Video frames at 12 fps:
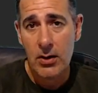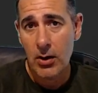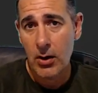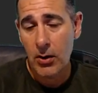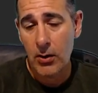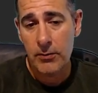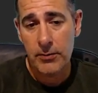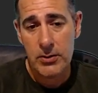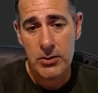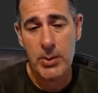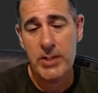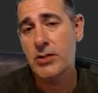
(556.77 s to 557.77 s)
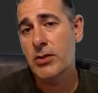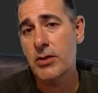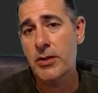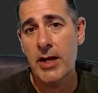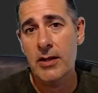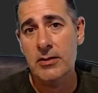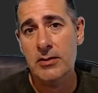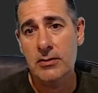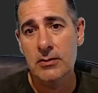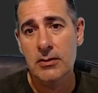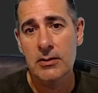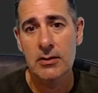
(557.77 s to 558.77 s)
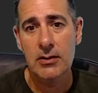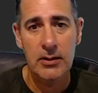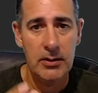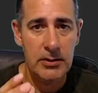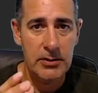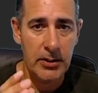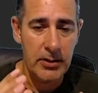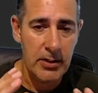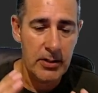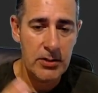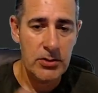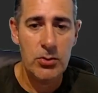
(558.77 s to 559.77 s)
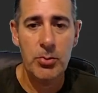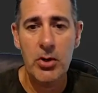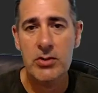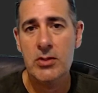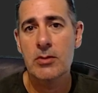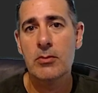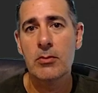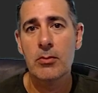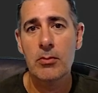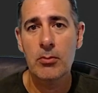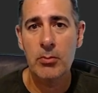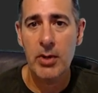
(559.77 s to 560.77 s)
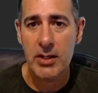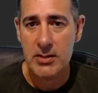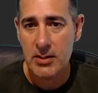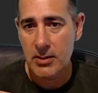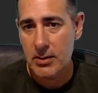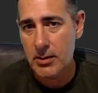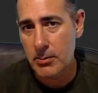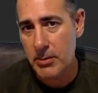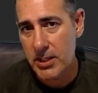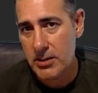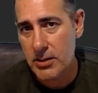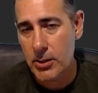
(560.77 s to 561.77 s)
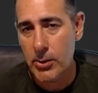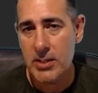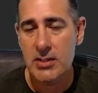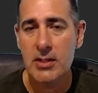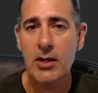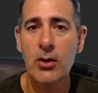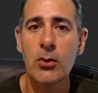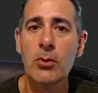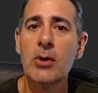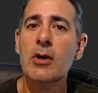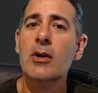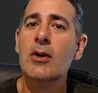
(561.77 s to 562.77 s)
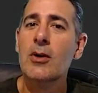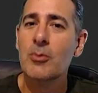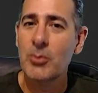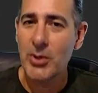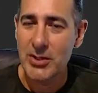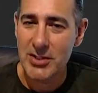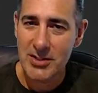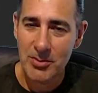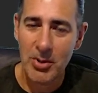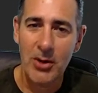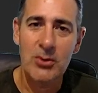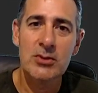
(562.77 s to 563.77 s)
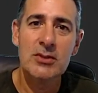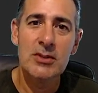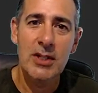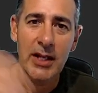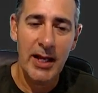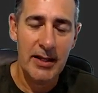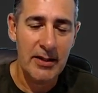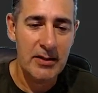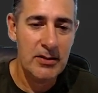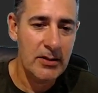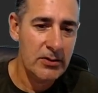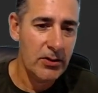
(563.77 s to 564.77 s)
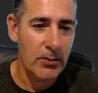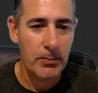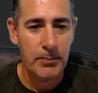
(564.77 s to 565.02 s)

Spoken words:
of 22,000. So the initial deposit plus the minted USDL, purchase the Pulse, add that to the top.